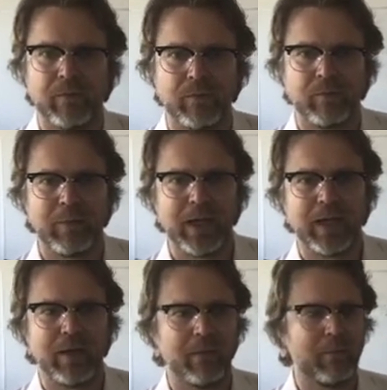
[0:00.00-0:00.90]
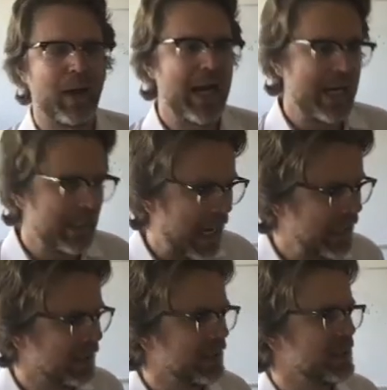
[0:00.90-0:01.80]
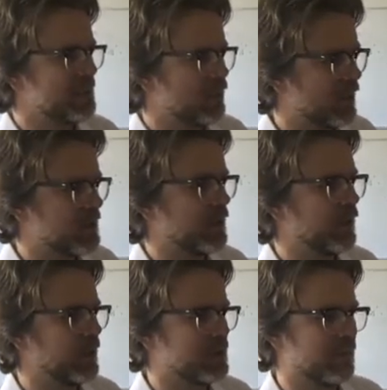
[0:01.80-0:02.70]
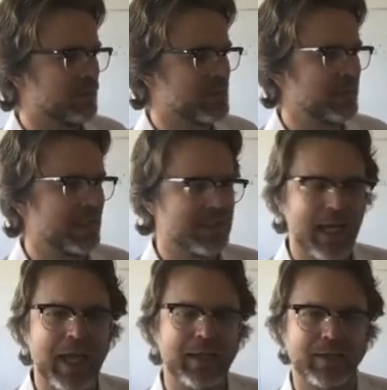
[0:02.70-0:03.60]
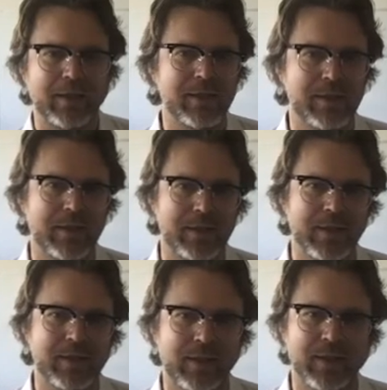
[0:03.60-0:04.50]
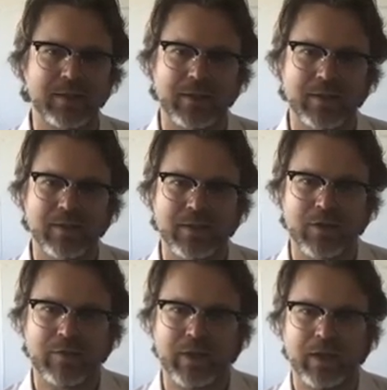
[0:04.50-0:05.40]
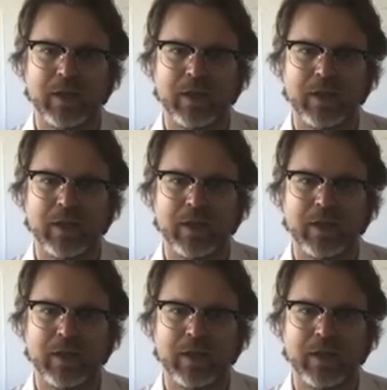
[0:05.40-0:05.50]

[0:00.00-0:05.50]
But by at least prosecuting some spectacularly sadistic incidences of it,